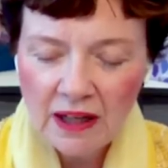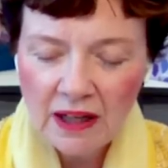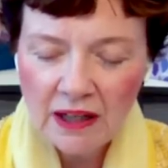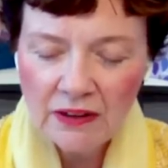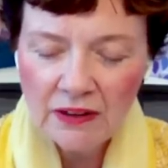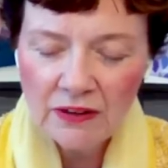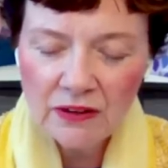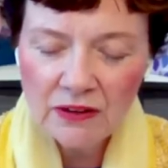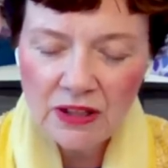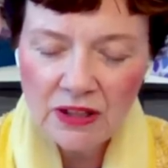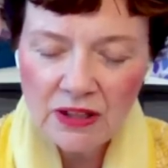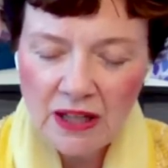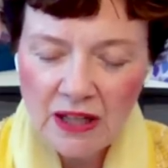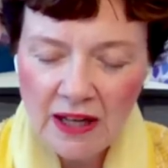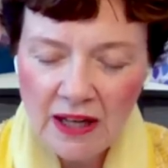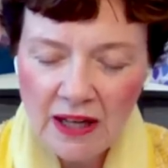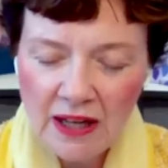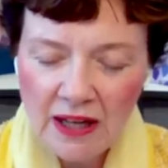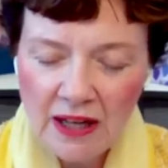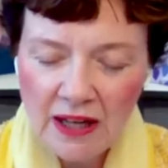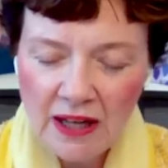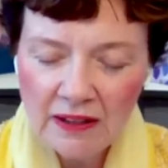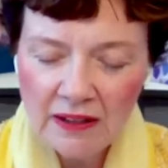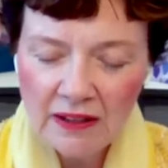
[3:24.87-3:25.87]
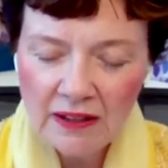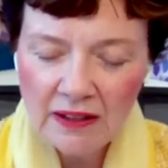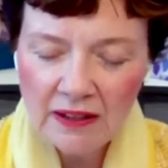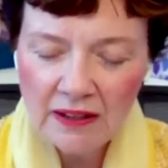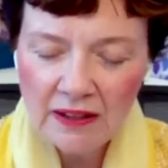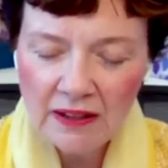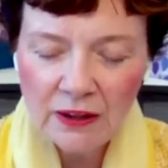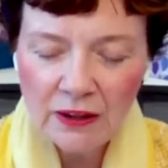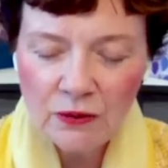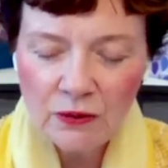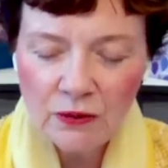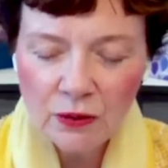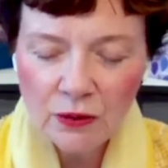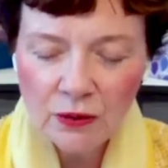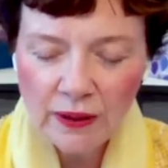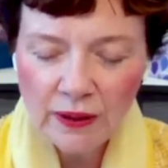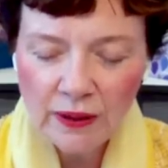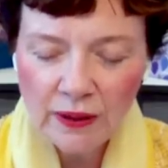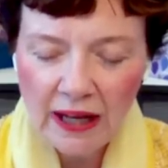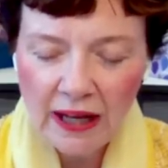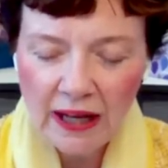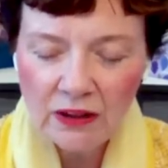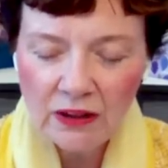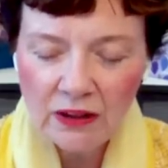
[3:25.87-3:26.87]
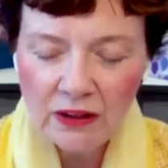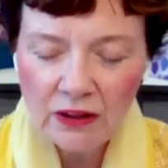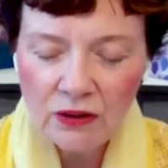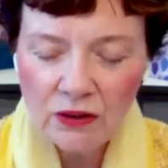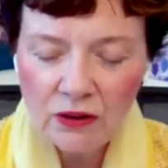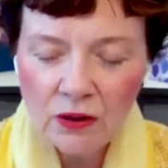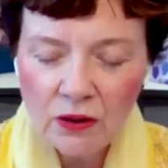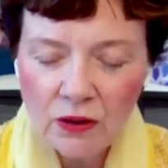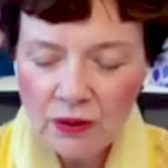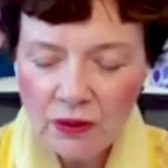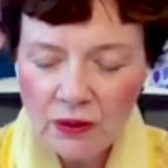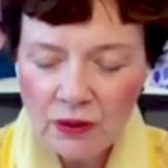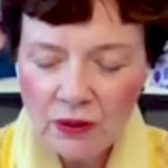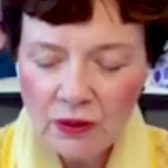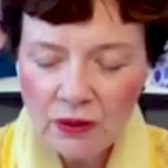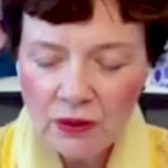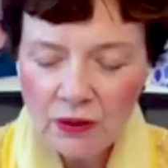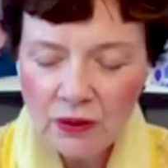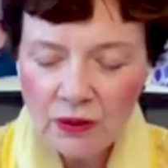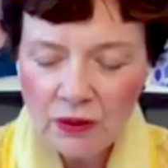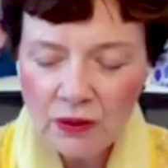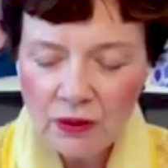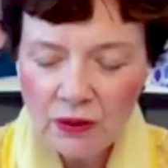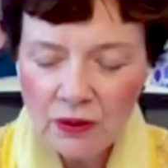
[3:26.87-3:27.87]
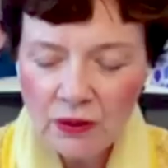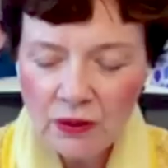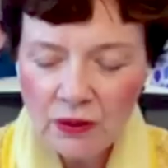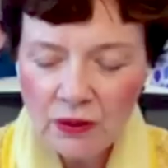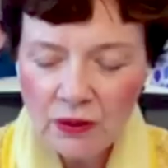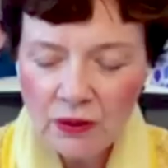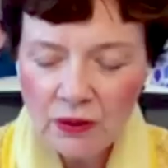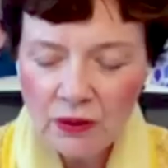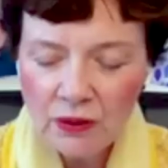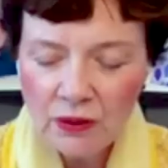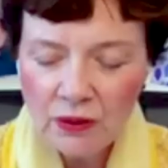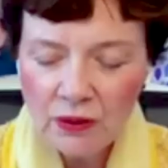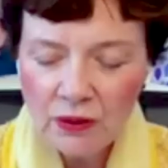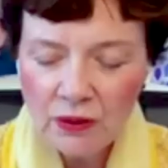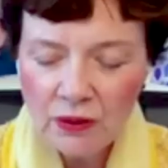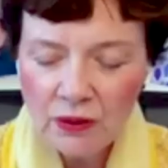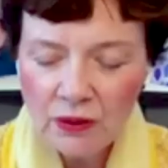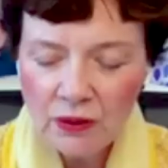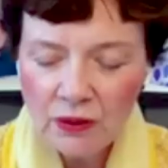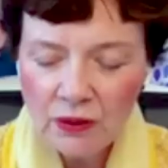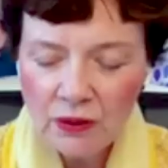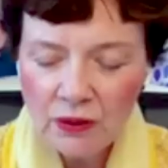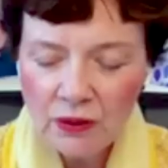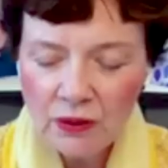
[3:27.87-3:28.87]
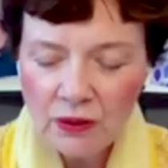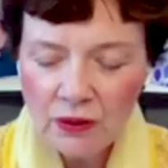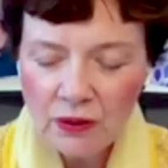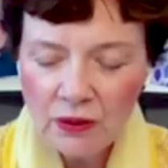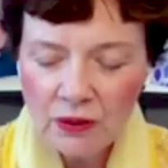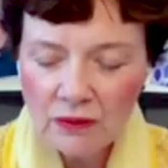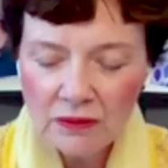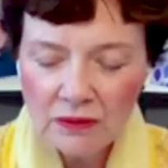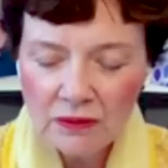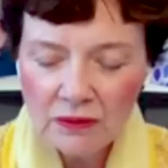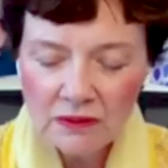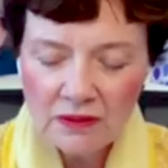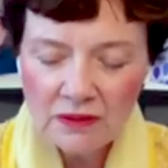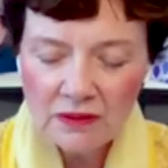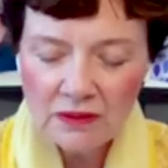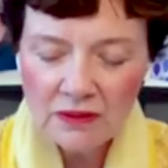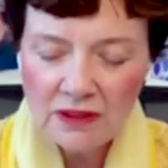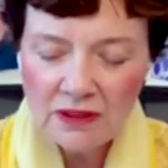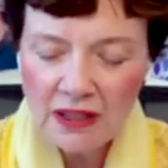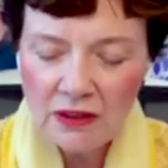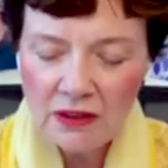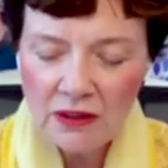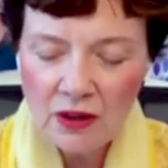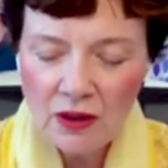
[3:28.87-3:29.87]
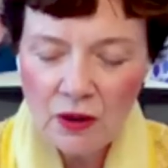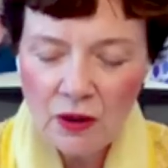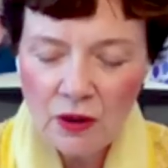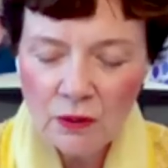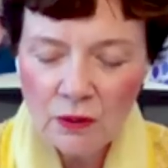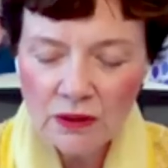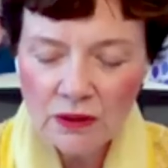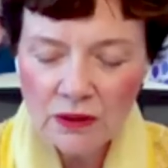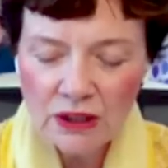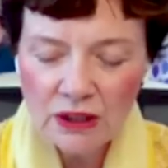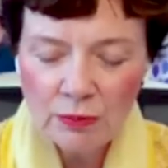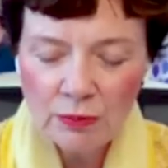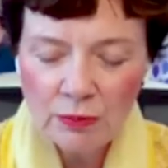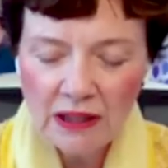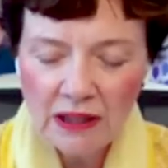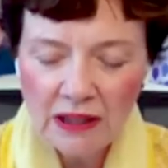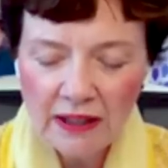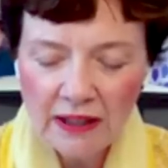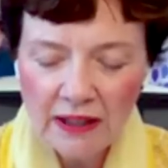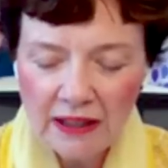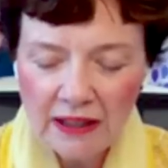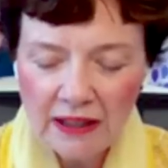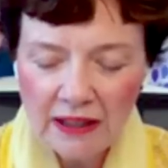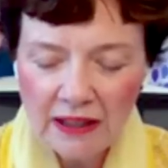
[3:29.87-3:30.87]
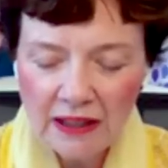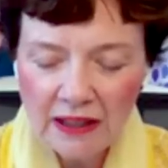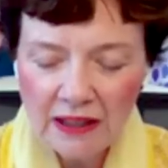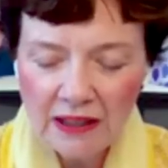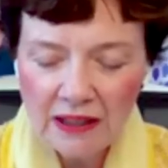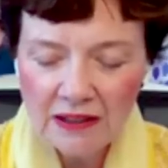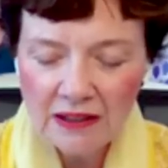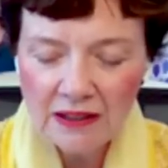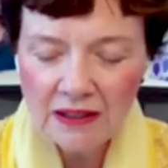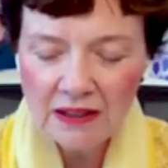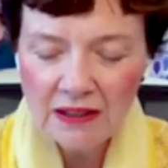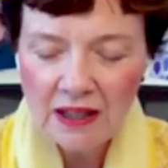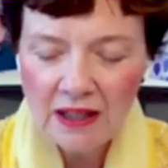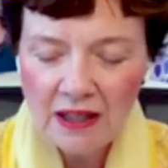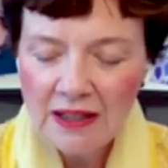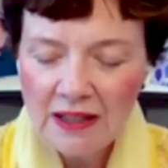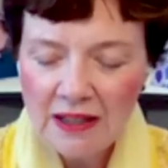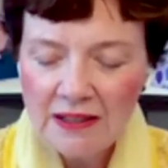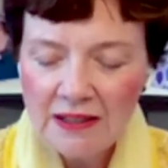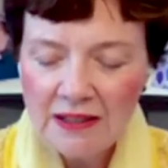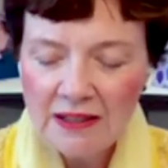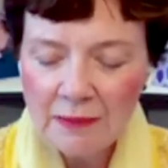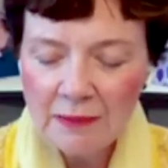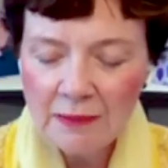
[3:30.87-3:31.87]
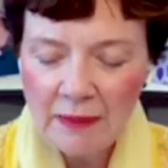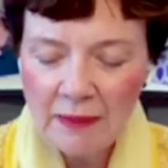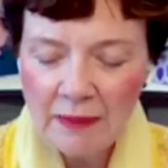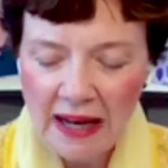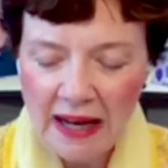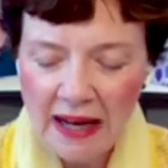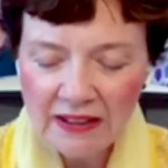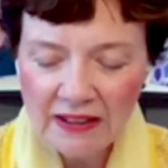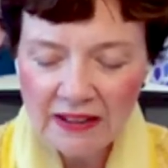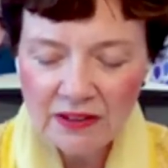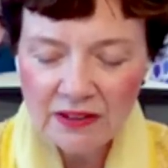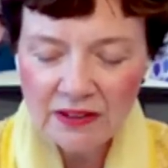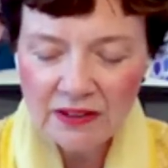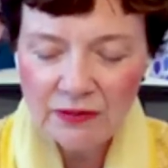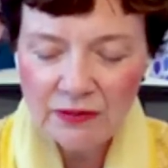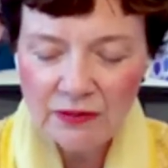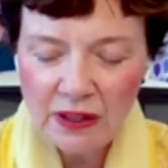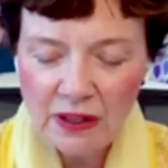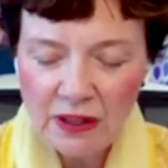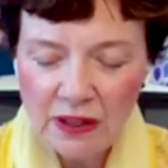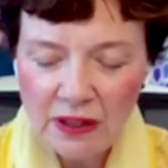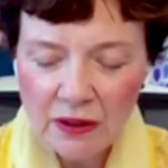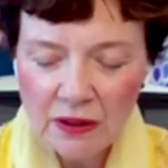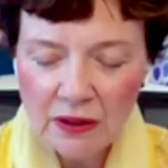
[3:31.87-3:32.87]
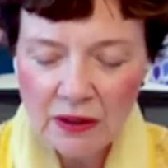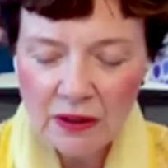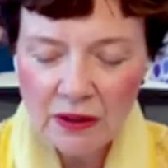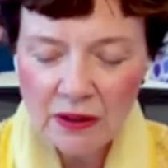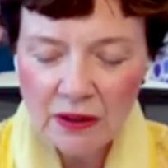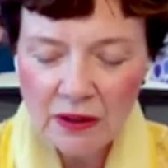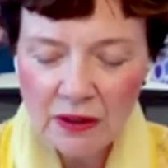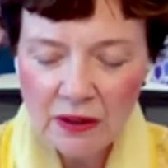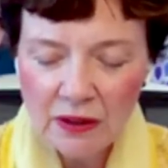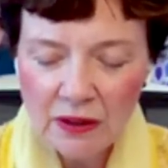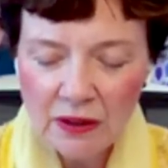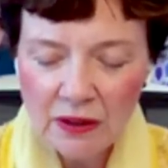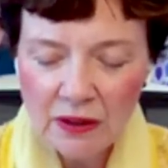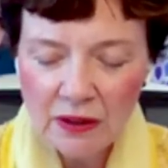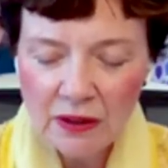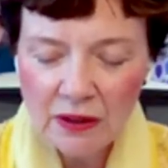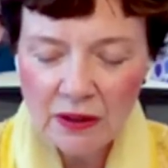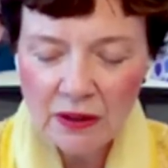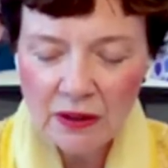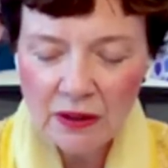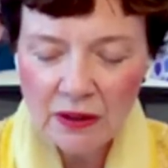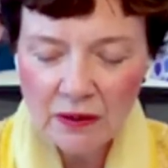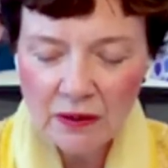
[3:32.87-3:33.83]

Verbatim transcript: Understand that you create your own reality. So say no to plugging in, to mass fear.